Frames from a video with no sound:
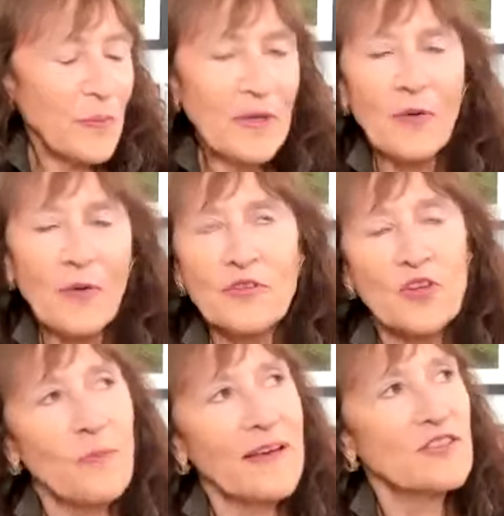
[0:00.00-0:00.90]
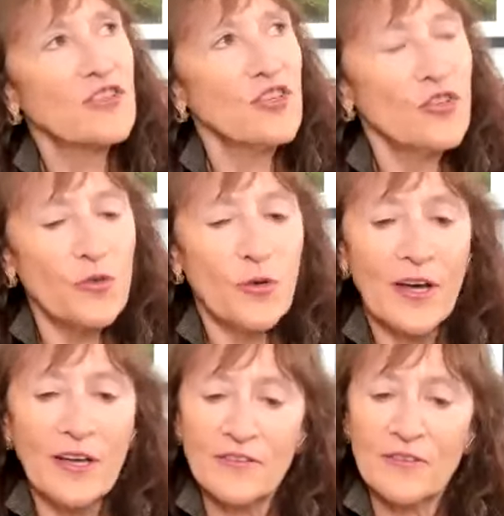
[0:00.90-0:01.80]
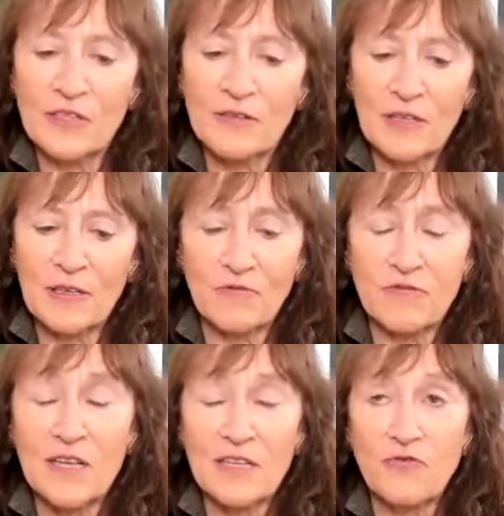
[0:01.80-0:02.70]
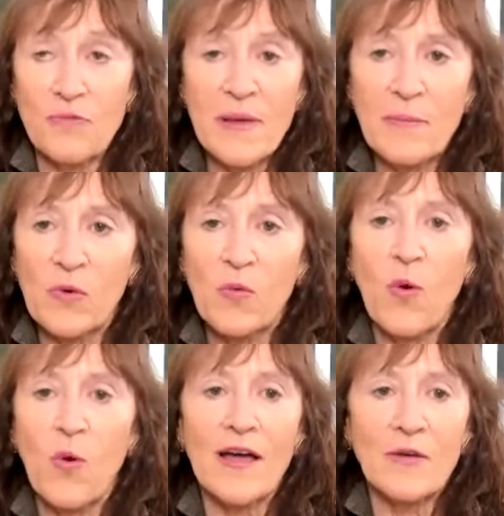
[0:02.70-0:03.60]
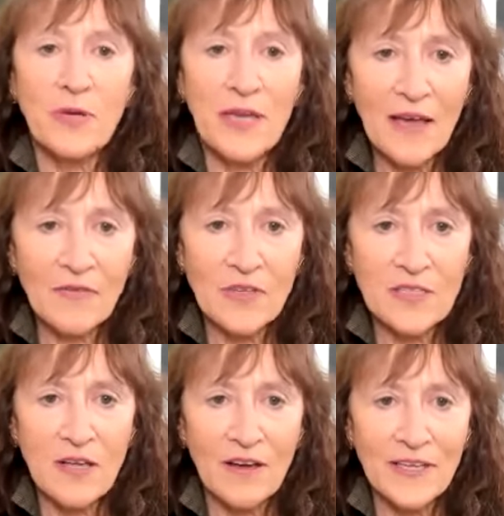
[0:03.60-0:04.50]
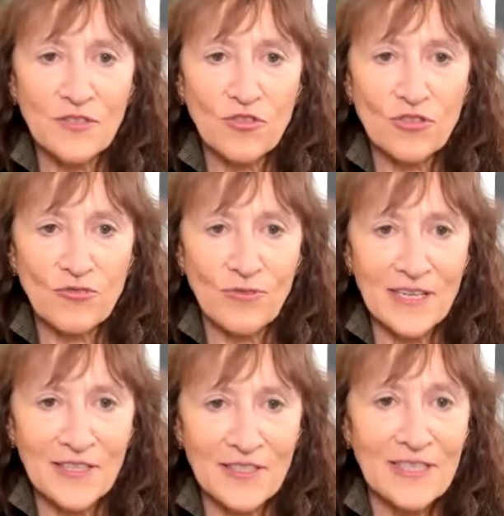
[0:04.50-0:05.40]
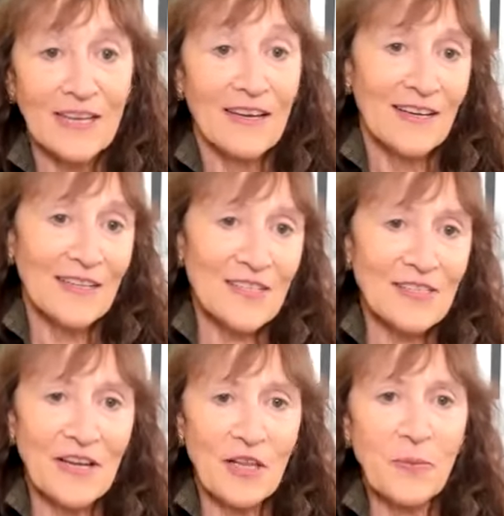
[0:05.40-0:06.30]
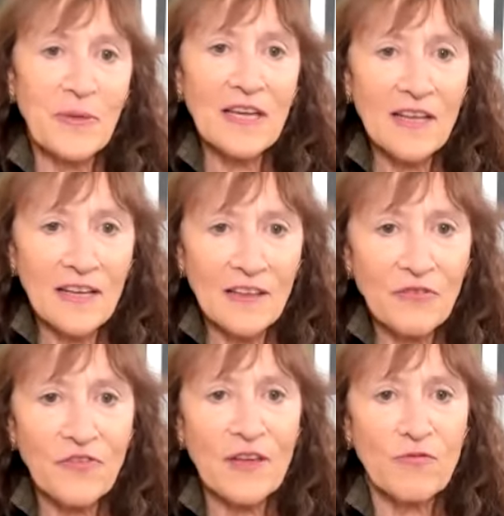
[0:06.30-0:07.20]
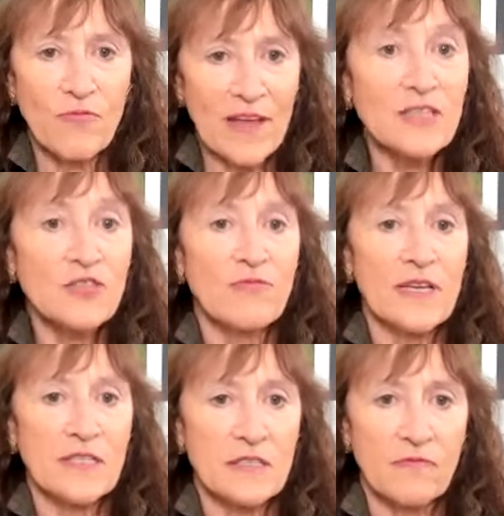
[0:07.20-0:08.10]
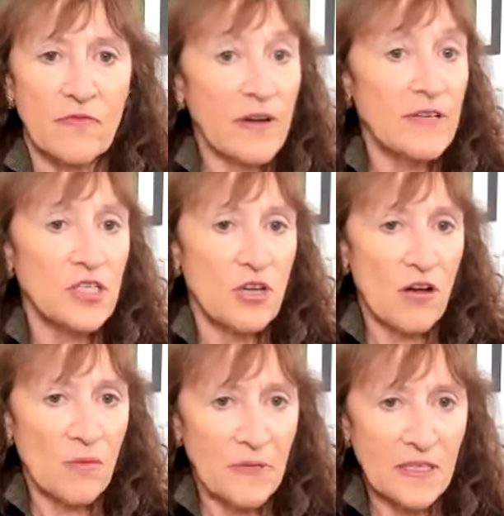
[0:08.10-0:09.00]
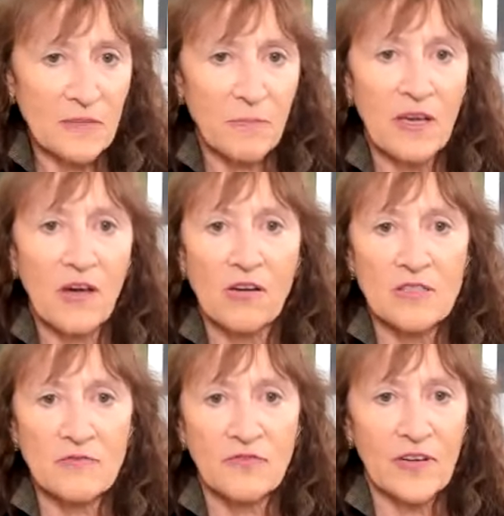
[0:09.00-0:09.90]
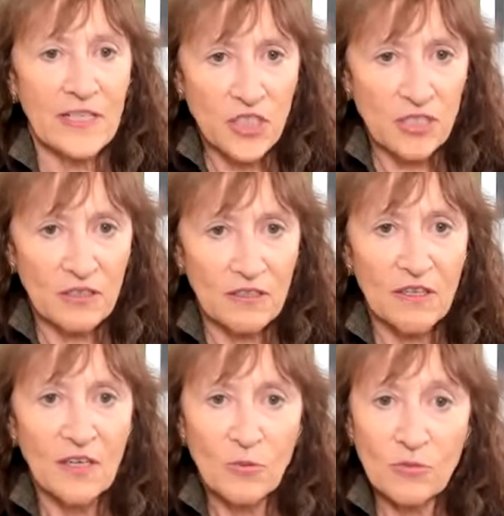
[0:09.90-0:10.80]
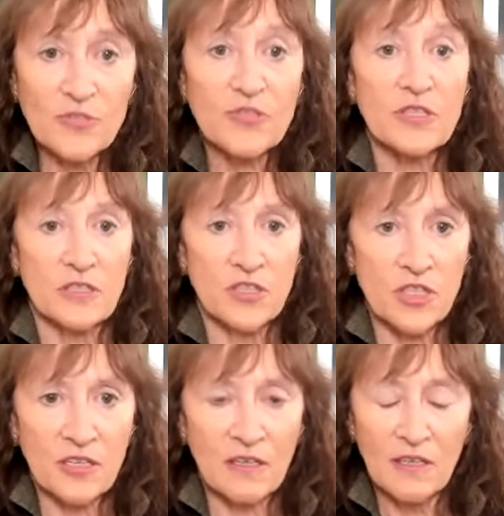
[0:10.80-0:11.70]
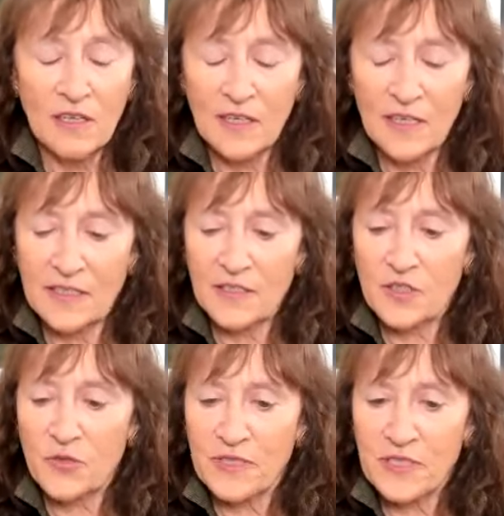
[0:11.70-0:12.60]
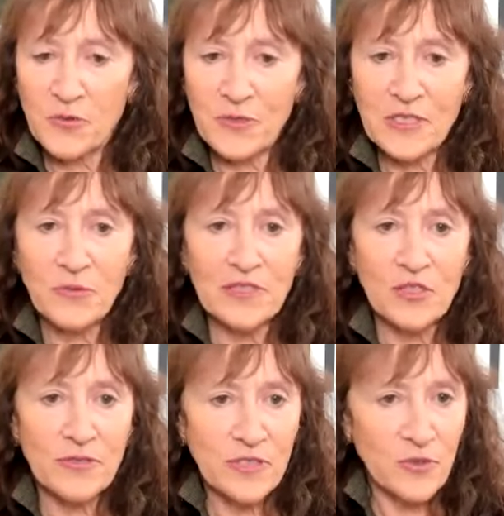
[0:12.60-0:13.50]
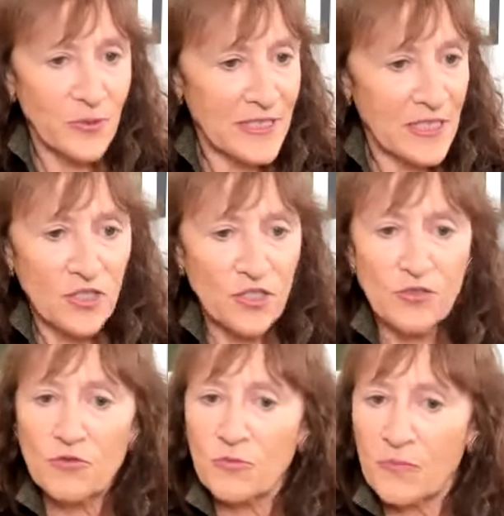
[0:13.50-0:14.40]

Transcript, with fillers: Bill, I want to go back to you and uh, uh, let's remember why we have these high interest rates. As I said at the beginning, the Fed raised rates very sharply because inflation was surging in 2021, 2022.